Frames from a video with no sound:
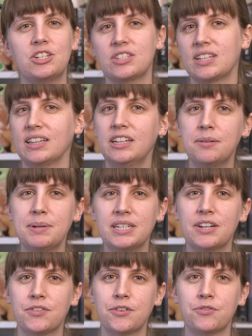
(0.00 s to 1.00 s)
just a little bit
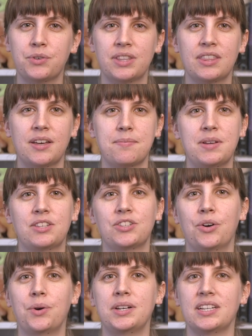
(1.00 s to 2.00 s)
different with them,
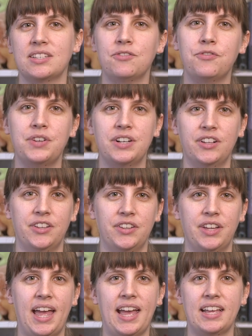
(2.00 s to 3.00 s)
so it doesn't
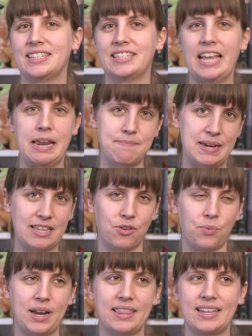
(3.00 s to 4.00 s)
feel samey the
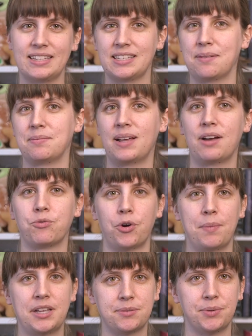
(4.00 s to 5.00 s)
way that some
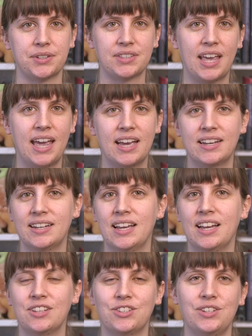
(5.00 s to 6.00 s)
romance books can.
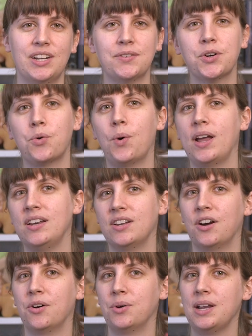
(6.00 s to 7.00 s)
So you never quite
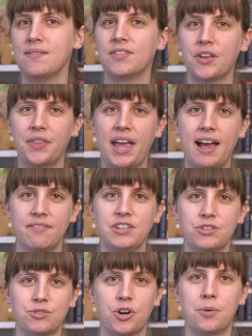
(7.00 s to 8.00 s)
know, even though they have
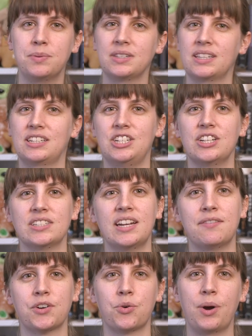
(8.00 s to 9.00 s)
these tropes, she doesn't
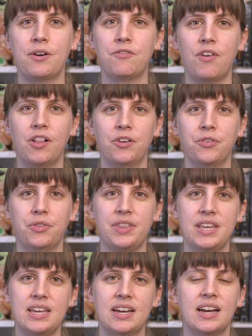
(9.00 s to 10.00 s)
ever quite follow
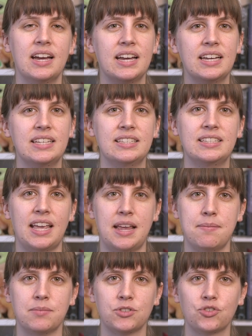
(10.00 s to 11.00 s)
the
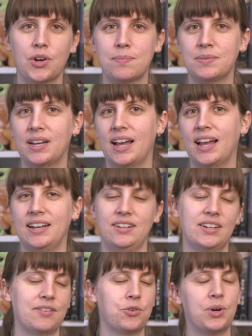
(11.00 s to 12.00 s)
same script, and you're
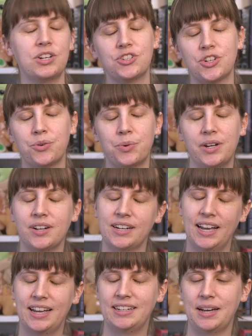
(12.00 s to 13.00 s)
never quite sure where you're going
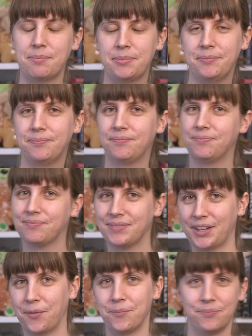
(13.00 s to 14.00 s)
to end up. Though,